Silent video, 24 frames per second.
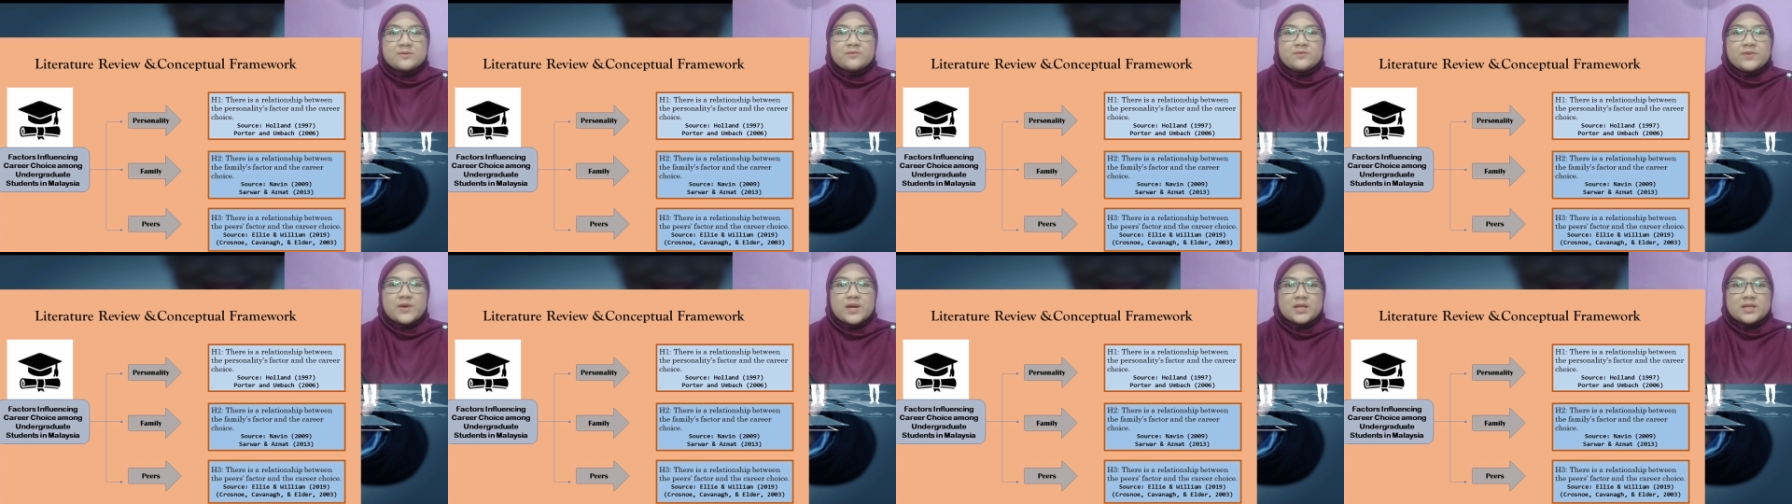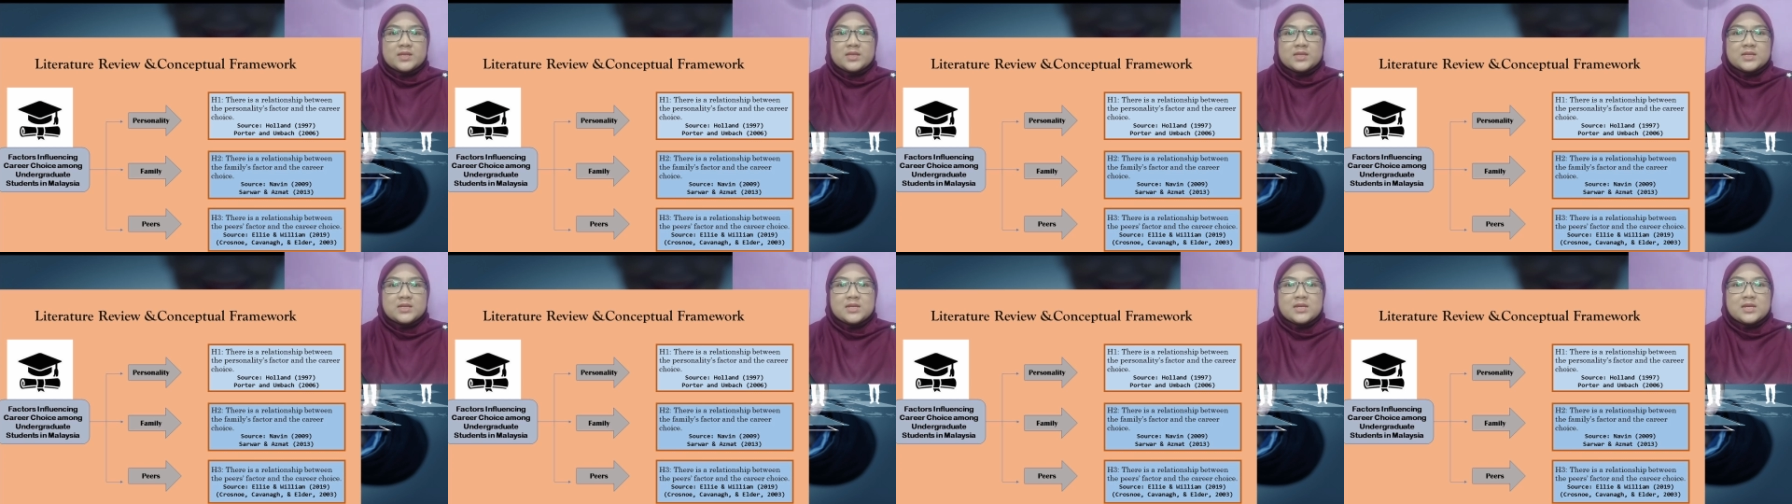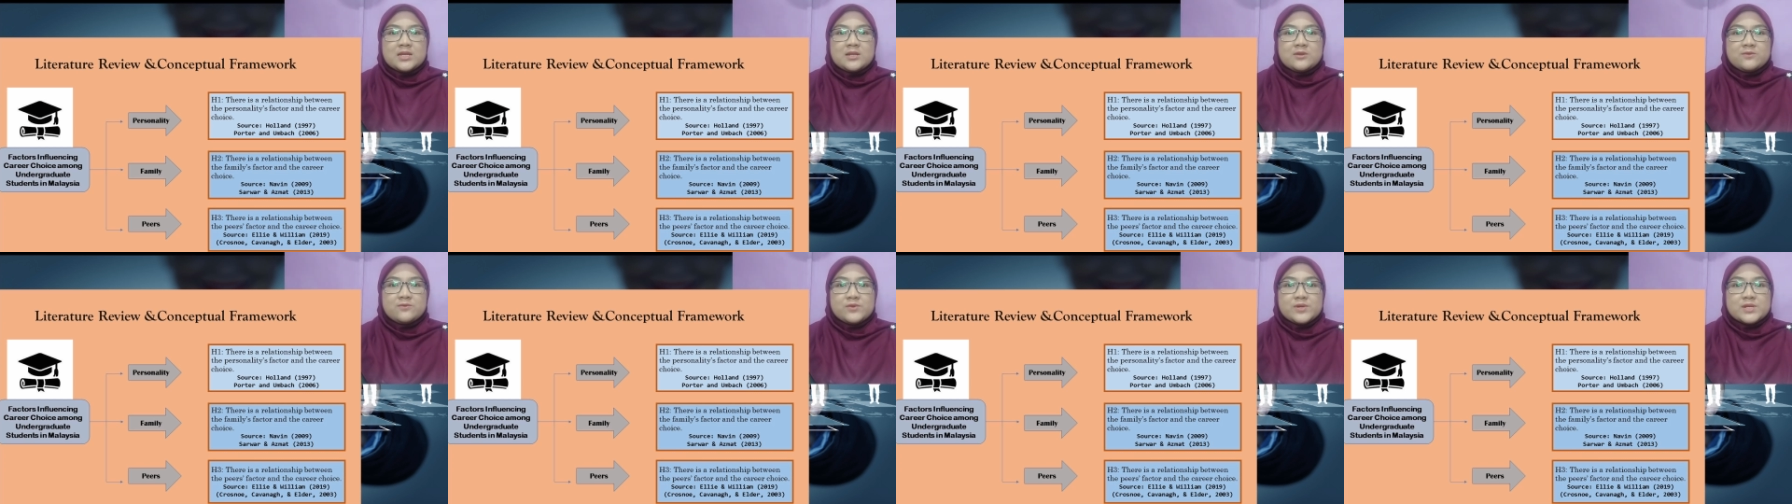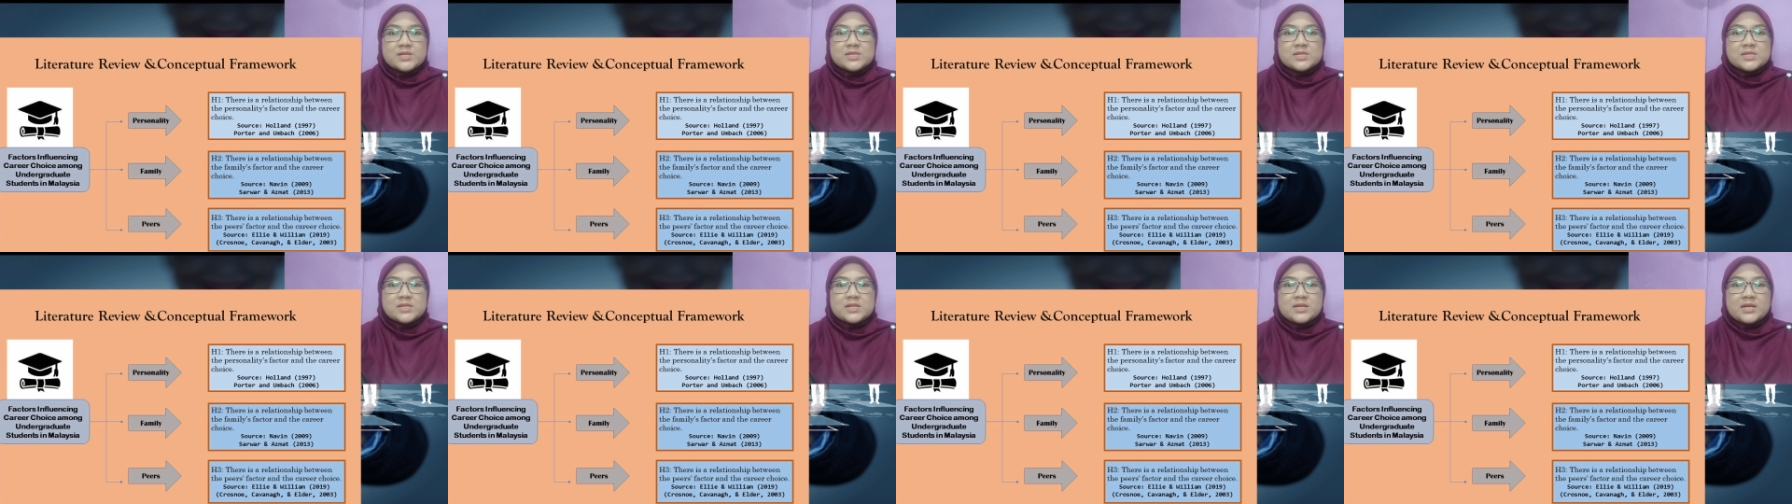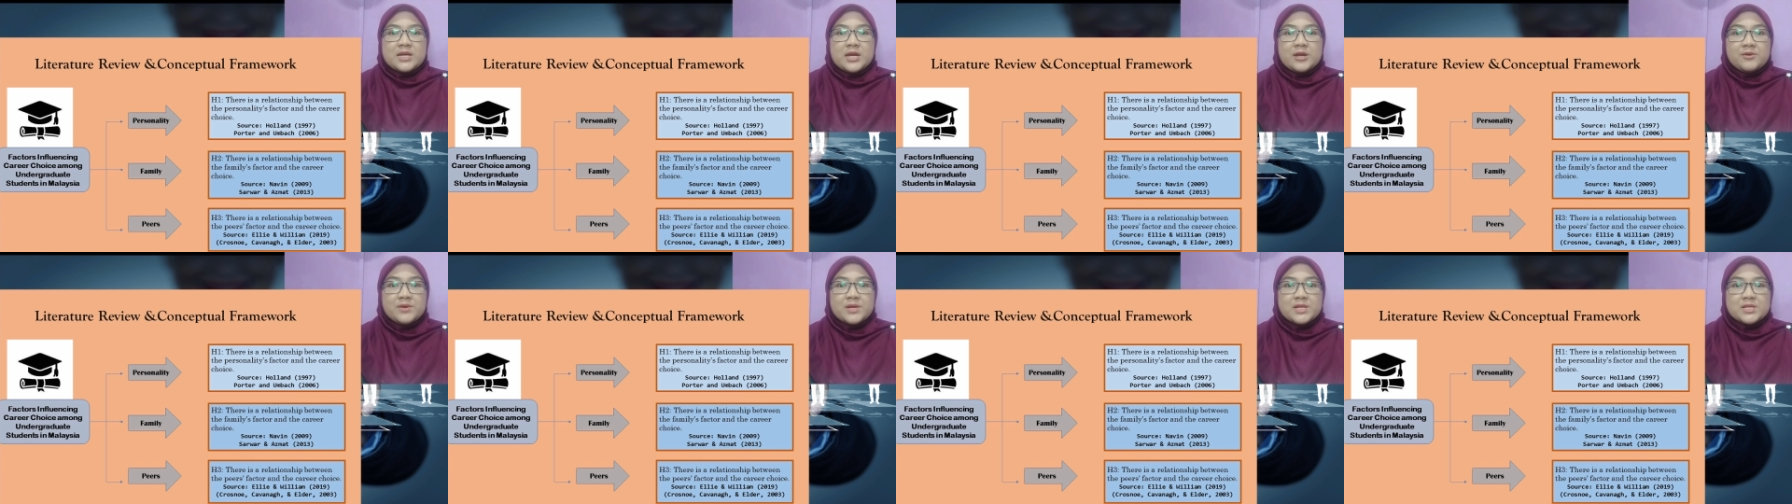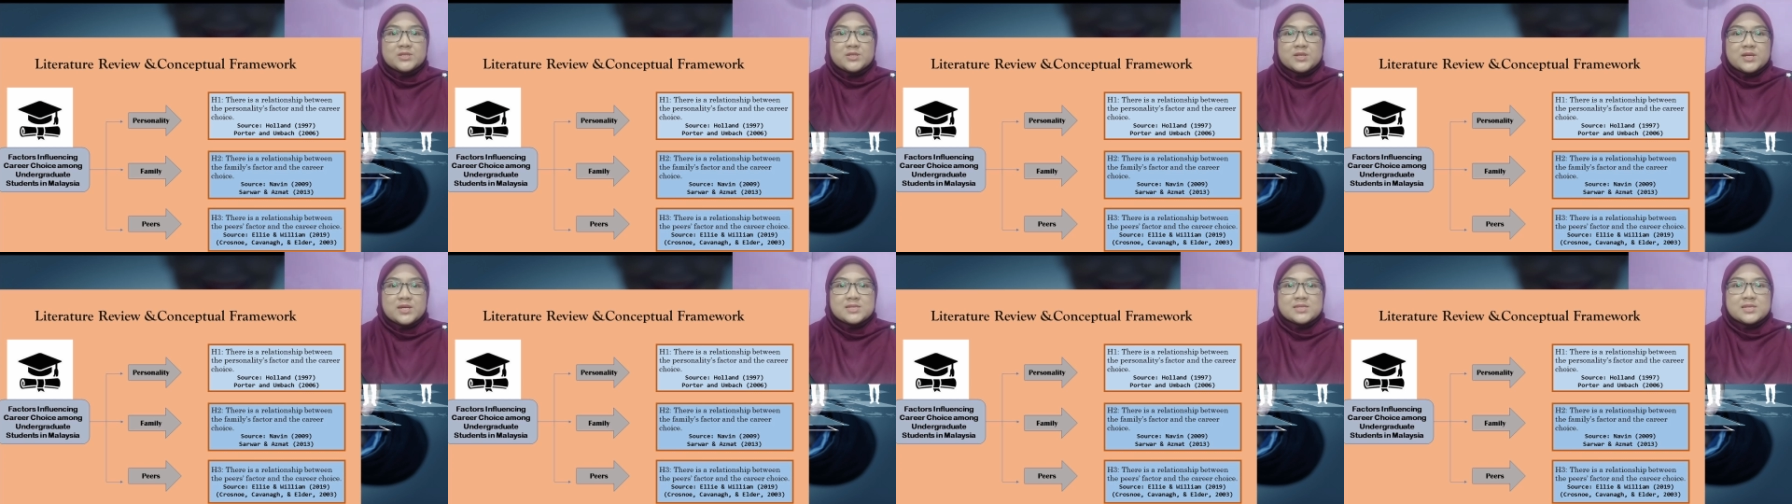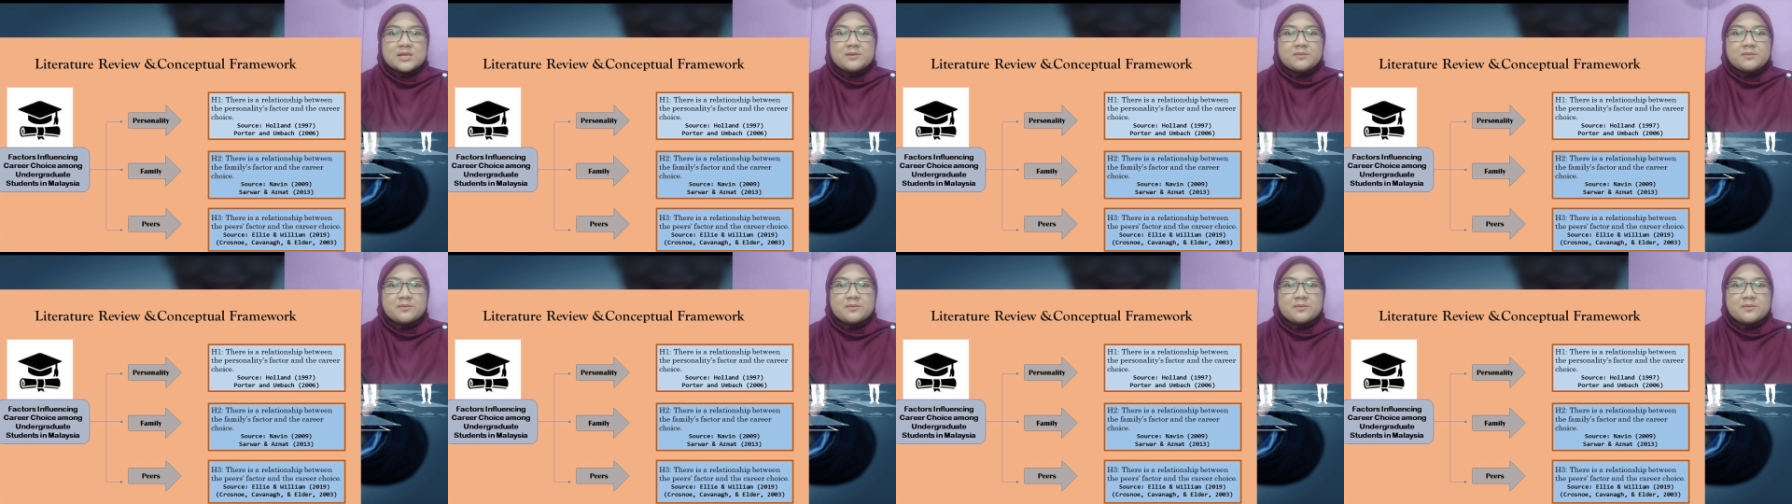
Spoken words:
factor influence the career choice